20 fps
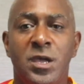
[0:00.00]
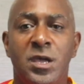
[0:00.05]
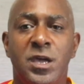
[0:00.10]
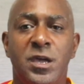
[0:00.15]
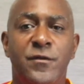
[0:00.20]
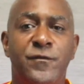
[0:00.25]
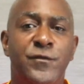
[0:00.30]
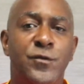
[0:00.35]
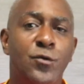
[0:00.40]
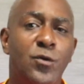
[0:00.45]

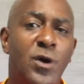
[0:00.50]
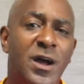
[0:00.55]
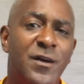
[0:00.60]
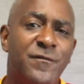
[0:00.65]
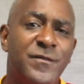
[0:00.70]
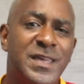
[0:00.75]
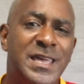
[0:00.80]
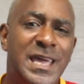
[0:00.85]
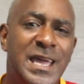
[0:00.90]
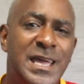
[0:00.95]
If you
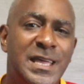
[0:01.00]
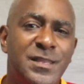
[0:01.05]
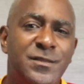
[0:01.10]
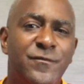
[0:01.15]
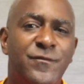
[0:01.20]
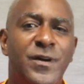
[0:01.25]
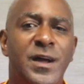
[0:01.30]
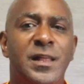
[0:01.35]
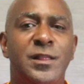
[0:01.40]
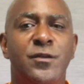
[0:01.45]
have gained
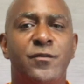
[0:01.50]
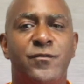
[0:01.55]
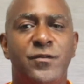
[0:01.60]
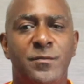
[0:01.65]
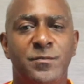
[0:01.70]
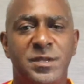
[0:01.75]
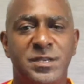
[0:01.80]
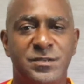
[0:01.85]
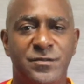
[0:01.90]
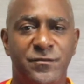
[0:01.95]
value
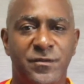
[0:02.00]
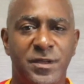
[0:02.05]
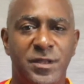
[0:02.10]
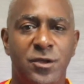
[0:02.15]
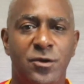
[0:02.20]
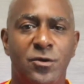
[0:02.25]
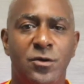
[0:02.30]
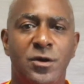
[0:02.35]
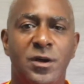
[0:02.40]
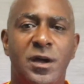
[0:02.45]
from this
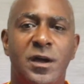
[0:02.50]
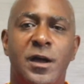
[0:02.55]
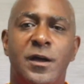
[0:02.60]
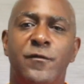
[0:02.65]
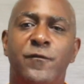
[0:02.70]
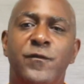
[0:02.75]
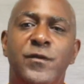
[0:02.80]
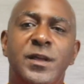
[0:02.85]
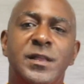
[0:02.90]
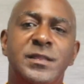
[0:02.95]
video and
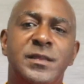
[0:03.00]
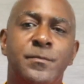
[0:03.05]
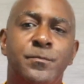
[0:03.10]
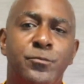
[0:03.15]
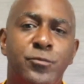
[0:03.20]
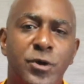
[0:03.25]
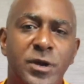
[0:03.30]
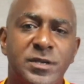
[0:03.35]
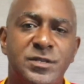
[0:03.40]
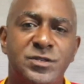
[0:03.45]
feel
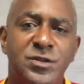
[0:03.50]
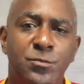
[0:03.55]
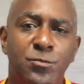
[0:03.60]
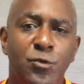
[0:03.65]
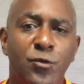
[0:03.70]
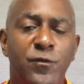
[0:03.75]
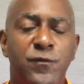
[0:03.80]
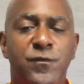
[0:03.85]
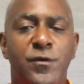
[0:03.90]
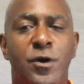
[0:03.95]
impressed to
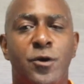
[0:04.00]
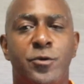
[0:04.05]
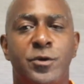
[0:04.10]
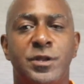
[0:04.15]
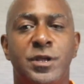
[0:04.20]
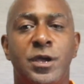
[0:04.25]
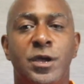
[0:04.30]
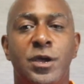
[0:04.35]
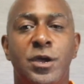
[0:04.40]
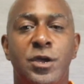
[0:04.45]
move forward,